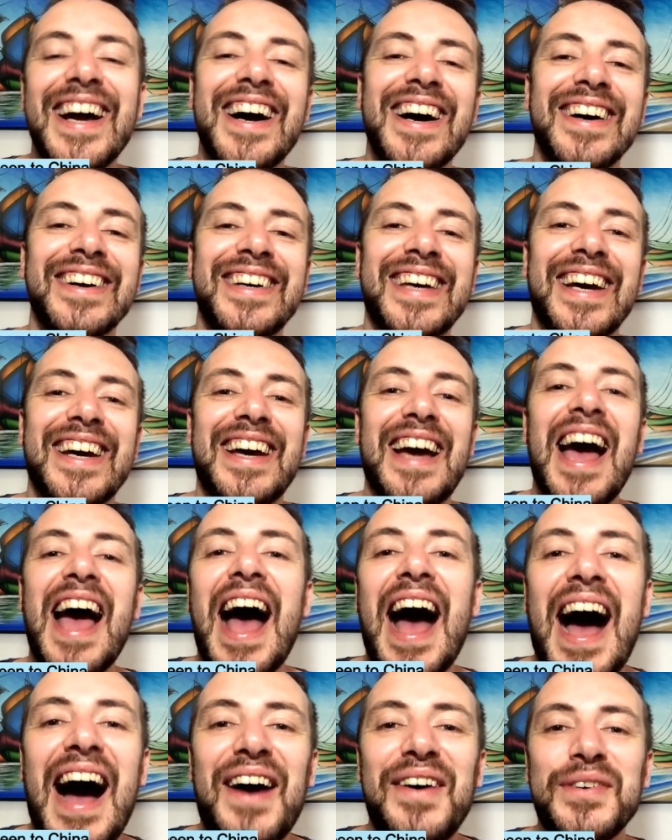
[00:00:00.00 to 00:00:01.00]
Okay,
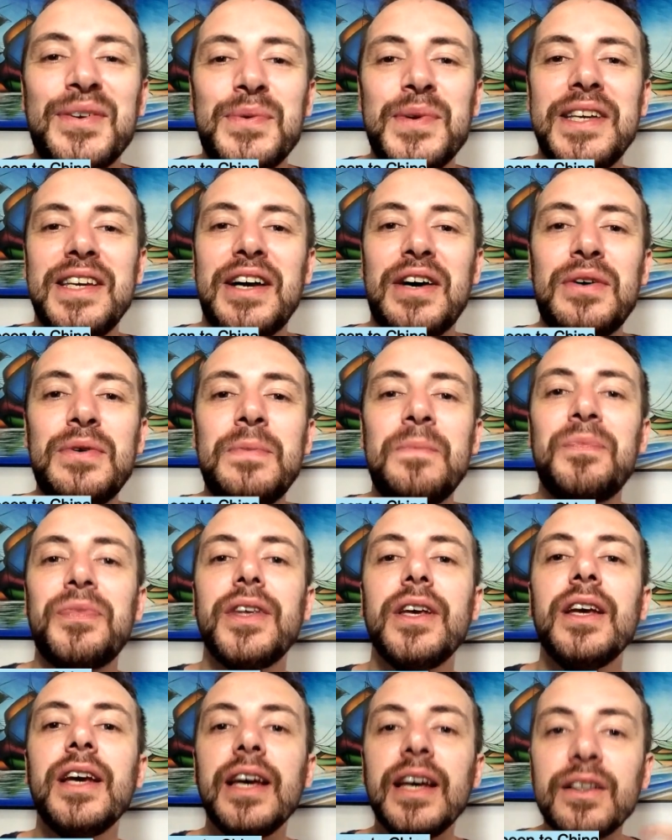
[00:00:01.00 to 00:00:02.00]
how do we know?
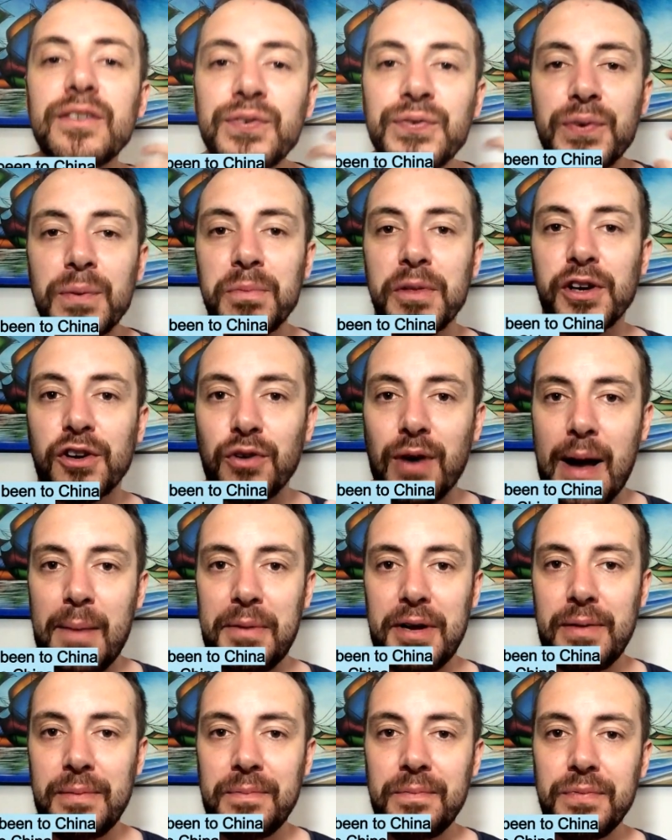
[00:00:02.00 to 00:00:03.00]
It's from the
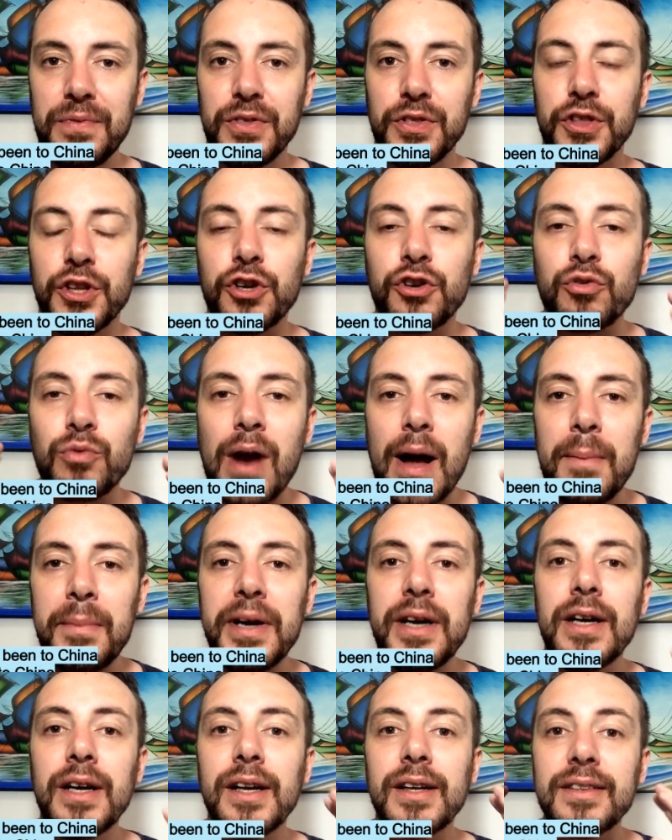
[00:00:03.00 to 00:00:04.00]
grammar. The
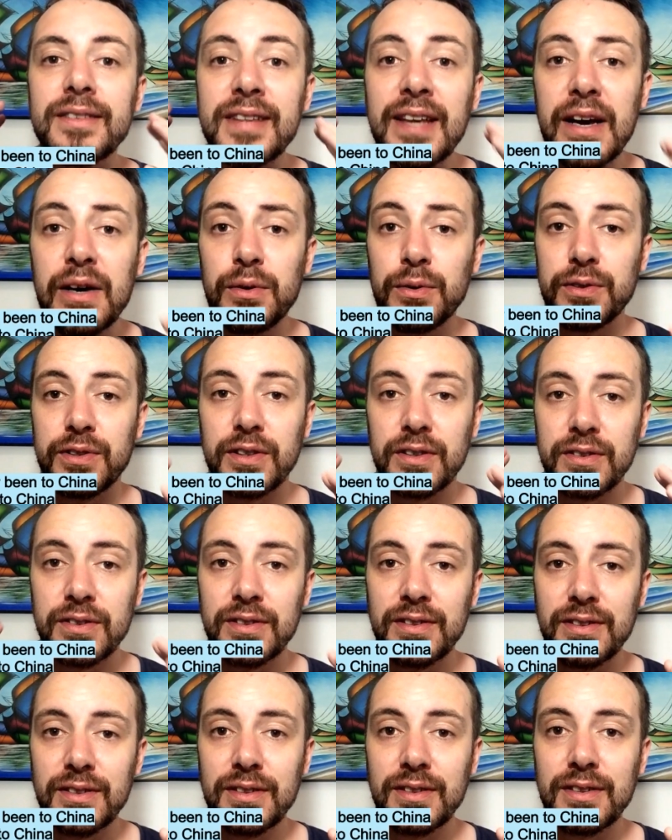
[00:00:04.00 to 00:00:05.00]
grammar tells
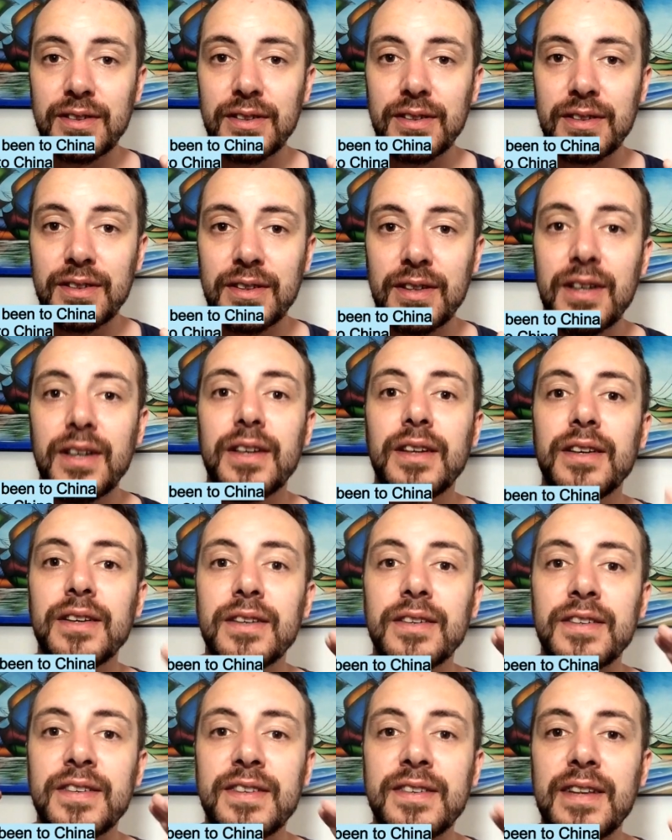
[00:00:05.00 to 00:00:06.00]
us.
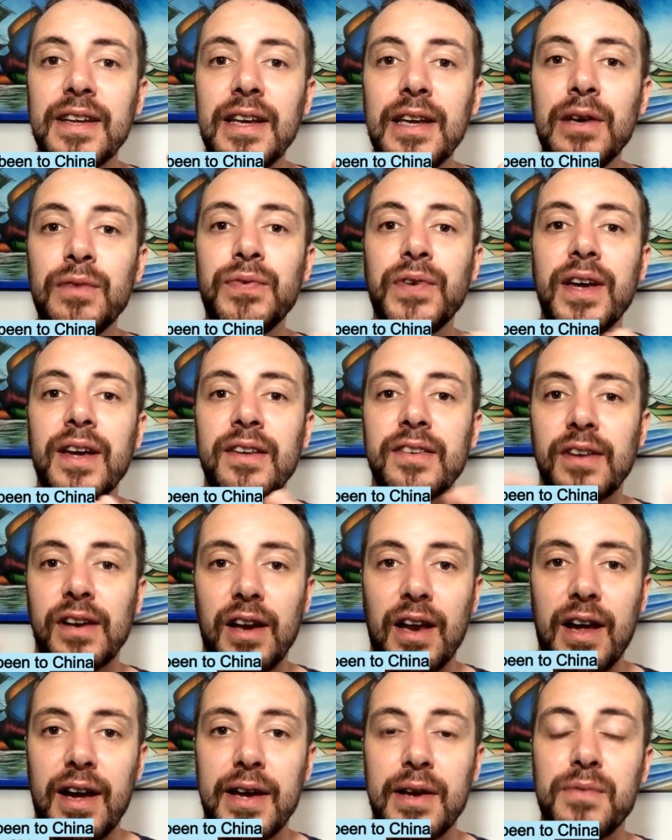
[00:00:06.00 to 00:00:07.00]
Steve is
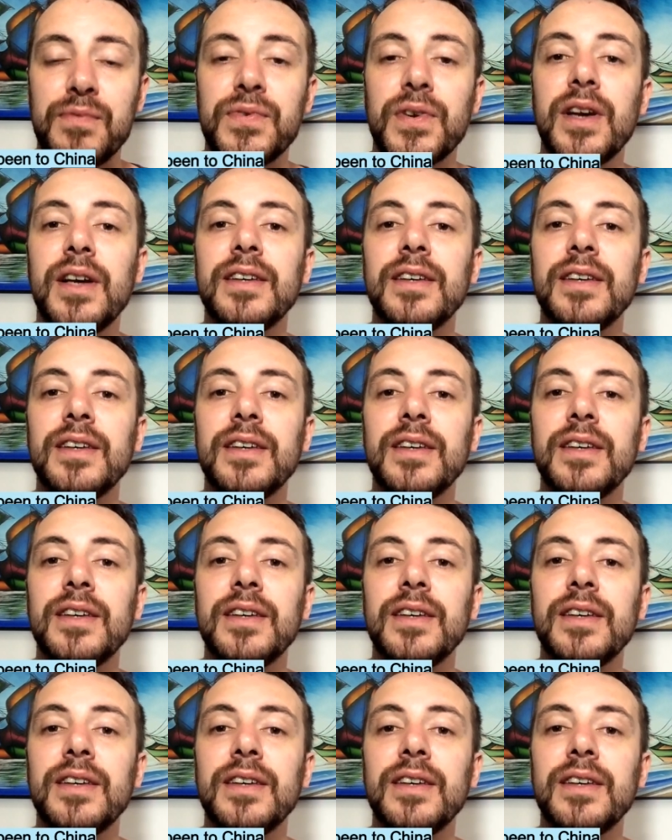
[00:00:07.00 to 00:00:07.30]
alive.